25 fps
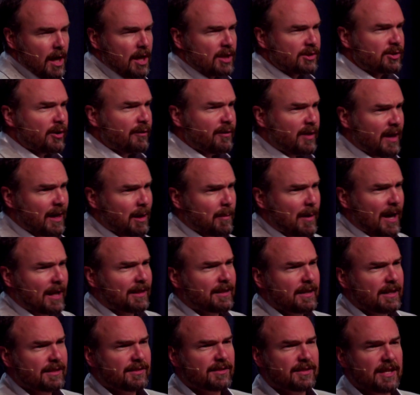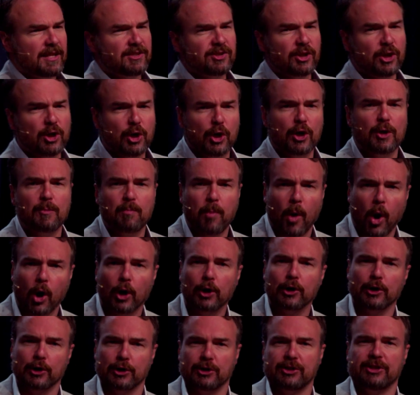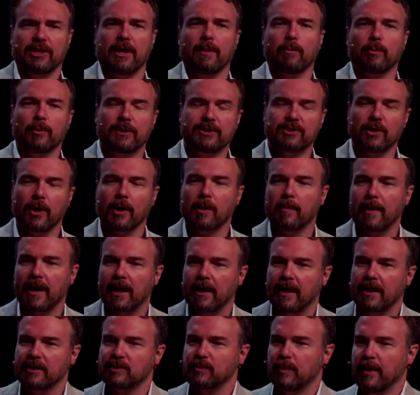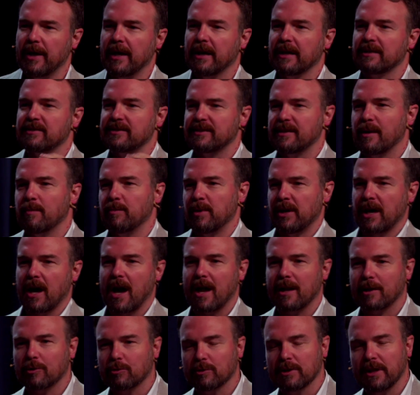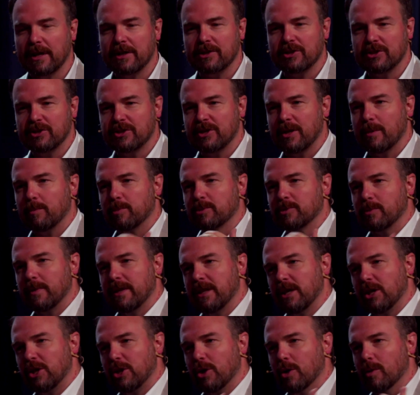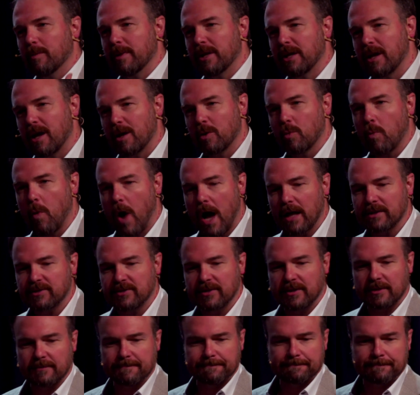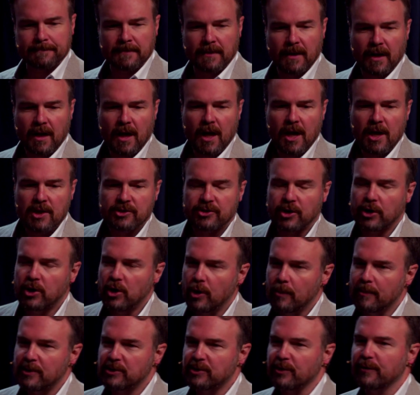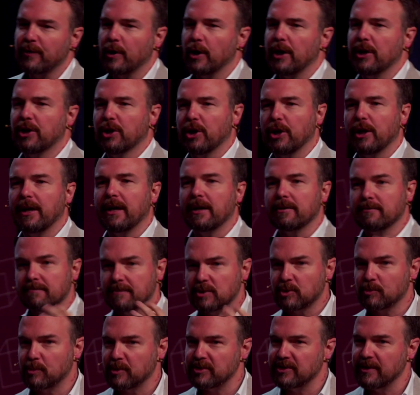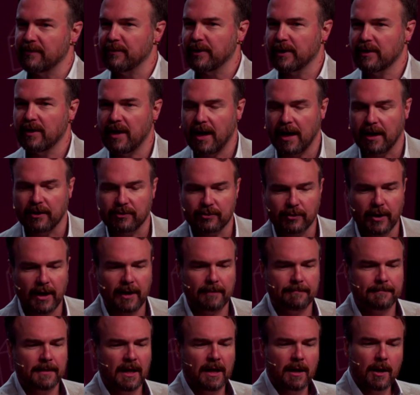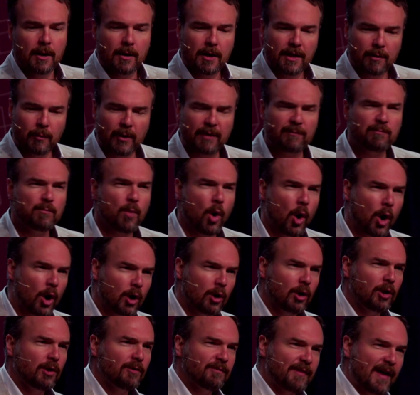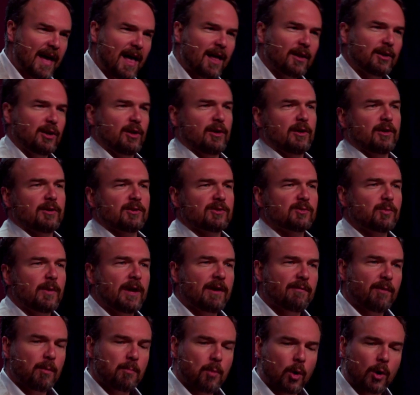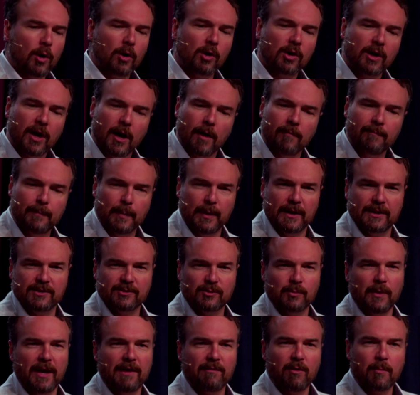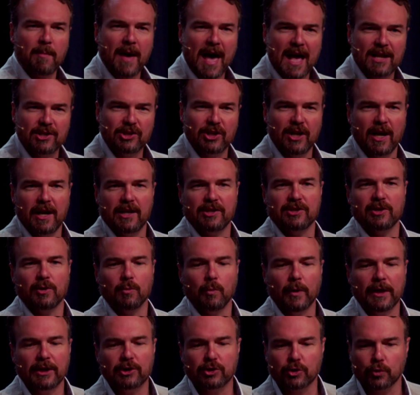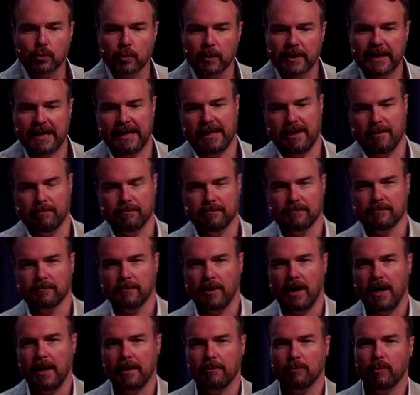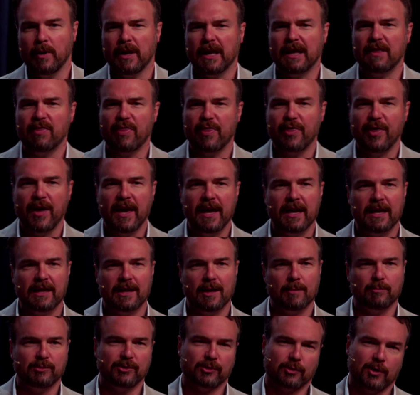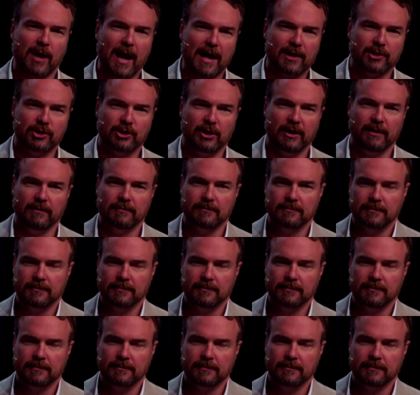So if you think about this, it's a good partnership. We talk about it as being a symbiotic relationship between the human and Watson. So humans are very good at specific things, right? We have moral values, we have a moral compass, we have imagination, we dream, right? We can think in abstraction.